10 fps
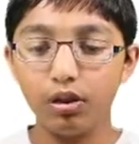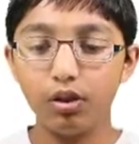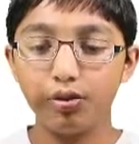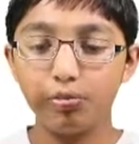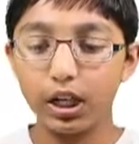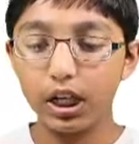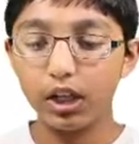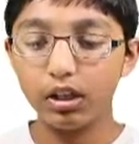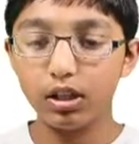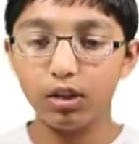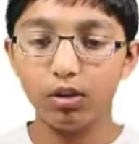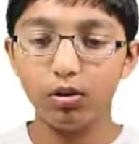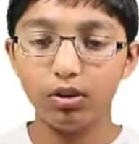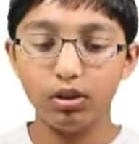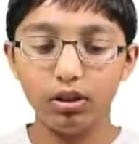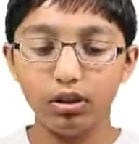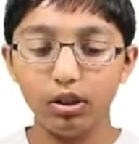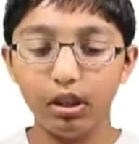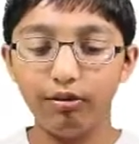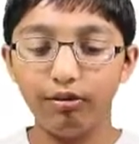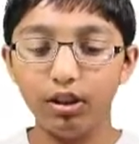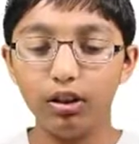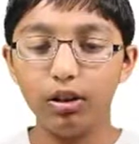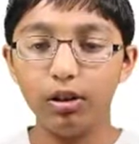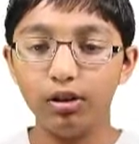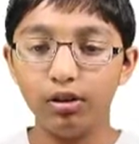close brackets, dot zfill,